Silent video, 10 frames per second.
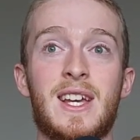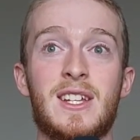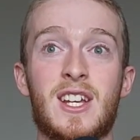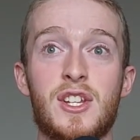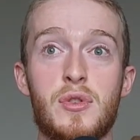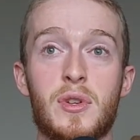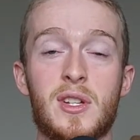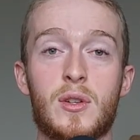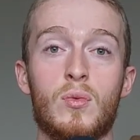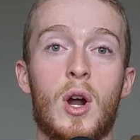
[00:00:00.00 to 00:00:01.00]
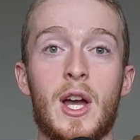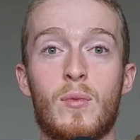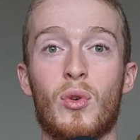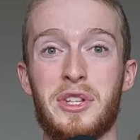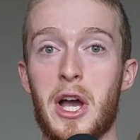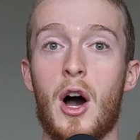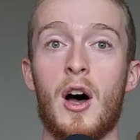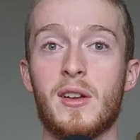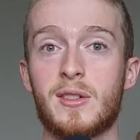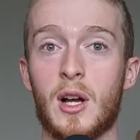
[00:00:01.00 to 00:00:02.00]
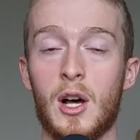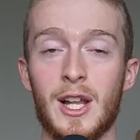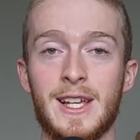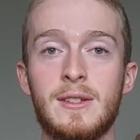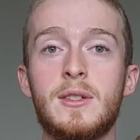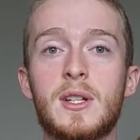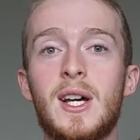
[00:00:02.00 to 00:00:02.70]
can you describe what the art style is?